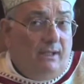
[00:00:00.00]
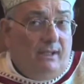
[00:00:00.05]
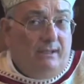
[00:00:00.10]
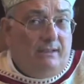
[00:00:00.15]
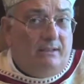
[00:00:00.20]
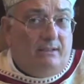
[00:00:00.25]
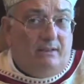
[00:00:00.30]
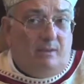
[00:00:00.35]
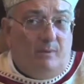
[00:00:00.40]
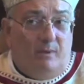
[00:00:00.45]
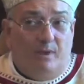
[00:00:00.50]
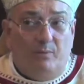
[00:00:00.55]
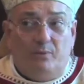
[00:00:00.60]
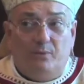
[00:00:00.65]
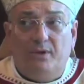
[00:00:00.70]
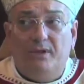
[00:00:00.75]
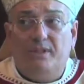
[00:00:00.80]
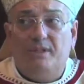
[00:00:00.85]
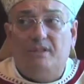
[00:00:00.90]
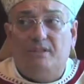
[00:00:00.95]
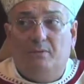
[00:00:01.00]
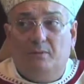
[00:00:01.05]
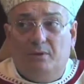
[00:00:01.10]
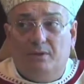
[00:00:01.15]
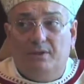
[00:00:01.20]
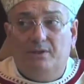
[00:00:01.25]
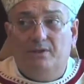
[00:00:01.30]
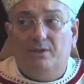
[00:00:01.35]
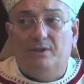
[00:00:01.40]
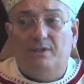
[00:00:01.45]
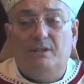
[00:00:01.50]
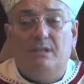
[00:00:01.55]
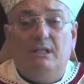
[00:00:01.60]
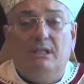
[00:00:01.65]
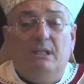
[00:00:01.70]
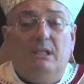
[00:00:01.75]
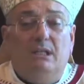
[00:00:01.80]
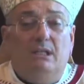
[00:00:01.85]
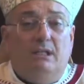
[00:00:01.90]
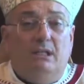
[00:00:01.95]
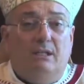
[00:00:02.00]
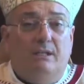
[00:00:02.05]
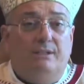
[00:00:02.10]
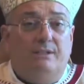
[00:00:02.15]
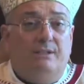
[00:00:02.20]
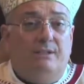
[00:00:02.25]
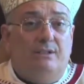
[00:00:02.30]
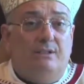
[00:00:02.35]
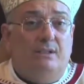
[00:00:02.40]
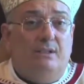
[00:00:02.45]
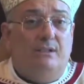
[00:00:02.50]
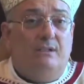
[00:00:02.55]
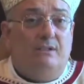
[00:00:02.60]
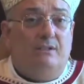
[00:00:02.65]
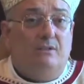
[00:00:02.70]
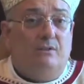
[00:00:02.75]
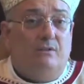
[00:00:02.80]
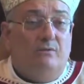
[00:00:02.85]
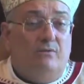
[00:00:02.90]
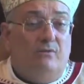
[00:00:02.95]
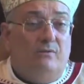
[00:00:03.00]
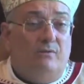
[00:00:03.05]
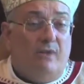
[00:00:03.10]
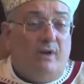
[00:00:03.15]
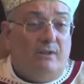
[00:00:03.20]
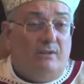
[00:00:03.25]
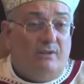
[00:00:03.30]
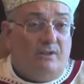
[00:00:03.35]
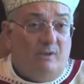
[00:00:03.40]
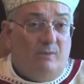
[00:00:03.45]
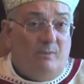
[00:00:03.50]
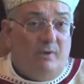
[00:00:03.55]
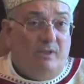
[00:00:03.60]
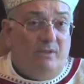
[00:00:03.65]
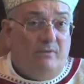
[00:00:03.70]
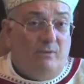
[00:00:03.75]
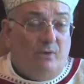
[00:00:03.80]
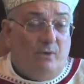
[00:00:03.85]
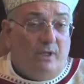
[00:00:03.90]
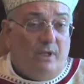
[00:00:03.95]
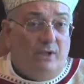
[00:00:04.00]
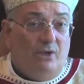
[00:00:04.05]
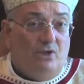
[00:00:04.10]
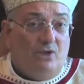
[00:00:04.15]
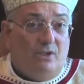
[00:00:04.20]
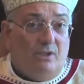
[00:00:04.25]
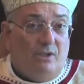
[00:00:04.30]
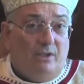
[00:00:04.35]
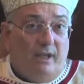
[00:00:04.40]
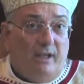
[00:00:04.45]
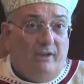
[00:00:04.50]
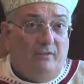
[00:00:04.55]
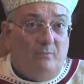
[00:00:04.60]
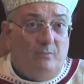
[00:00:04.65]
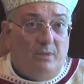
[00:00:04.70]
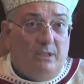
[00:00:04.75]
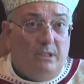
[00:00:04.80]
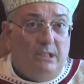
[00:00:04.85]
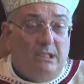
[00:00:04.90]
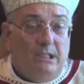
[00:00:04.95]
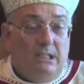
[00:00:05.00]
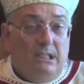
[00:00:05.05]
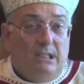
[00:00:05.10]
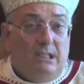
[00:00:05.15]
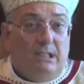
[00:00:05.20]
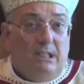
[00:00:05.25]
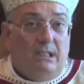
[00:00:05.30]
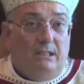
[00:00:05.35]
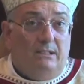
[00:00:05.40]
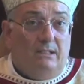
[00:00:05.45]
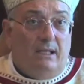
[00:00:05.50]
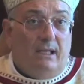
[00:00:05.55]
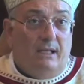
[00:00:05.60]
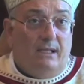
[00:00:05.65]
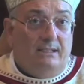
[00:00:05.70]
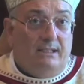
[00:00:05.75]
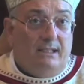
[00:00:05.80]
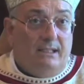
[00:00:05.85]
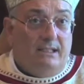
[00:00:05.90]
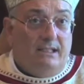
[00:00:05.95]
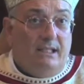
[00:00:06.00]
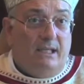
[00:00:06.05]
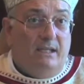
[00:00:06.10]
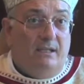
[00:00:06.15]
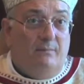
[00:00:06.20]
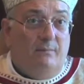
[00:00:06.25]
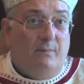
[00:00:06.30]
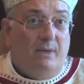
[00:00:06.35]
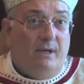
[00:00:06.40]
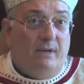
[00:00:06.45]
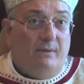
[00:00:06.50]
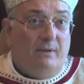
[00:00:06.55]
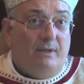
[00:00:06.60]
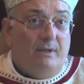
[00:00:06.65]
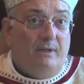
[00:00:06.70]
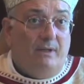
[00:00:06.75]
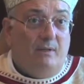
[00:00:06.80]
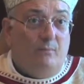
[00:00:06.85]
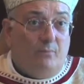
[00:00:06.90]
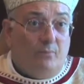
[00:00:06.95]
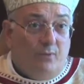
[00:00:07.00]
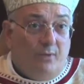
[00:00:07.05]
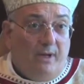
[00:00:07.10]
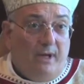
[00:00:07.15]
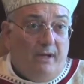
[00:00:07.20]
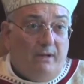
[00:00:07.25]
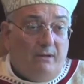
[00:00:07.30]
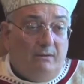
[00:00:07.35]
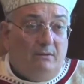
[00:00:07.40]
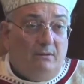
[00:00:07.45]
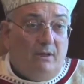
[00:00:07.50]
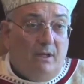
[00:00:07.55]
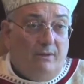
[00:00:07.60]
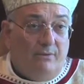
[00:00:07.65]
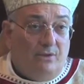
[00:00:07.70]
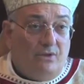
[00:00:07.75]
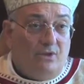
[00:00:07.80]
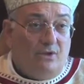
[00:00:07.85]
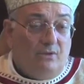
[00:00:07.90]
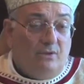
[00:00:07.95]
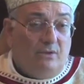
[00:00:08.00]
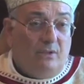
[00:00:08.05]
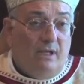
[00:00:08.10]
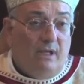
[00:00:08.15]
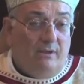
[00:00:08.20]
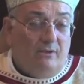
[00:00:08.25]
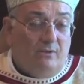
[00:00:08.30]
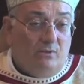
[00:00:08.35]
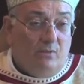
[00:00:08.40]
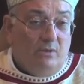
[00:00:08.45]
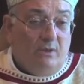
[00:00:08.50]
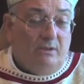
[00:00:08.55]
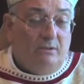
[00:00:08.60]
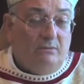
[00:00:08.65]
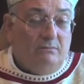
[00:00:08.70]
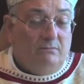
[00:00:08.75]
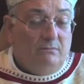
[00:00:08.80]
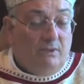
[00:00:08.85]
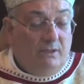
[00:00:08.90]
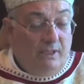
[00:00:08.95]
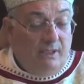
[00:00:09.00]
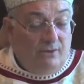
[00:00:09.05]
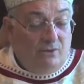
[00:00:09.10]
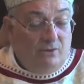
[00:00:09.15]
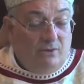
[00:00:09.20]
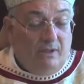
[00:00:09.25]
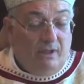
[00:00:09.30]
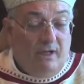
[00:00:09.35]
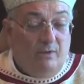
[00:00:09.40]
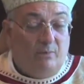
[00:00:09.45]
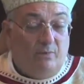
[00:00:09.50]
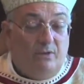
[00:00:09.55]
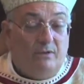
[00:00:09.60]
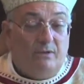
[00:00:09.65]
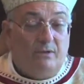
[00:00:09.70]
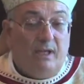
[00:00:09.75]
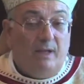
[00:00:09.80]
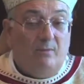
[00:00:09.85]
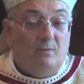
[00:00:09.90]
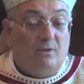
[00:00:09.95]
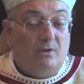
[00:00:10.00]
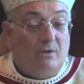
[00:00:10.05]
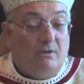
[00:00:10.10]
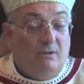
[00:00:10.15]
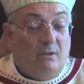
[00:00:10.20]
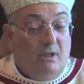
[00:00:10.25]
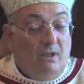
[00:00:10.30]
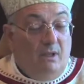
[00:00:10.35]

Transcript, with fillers: Is it to be a priest, a religious? Is it uh, to follow some other vocation in life? But as, as I said, and Mary in prayer understood God's will, the angel Gabriel came to her.